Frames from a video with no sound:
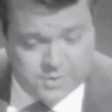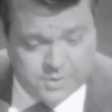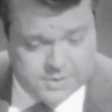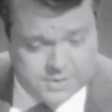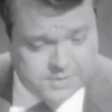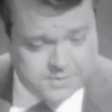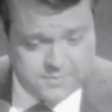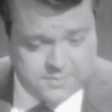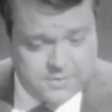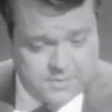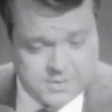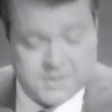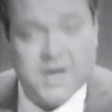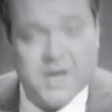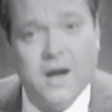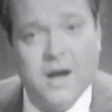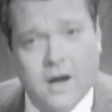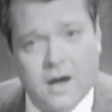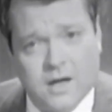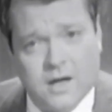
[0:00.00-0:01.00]
because, of course, they
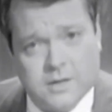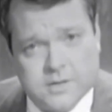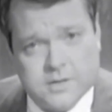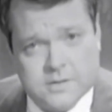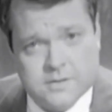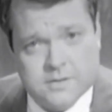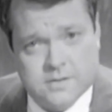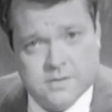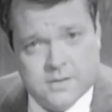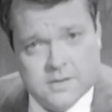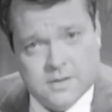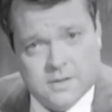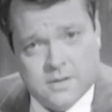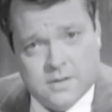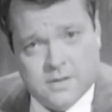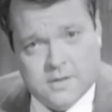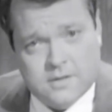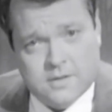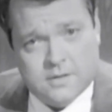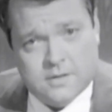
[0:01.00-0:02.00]
aren't.
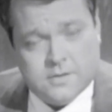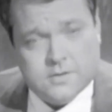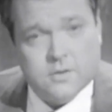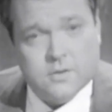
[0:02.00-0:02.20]
It's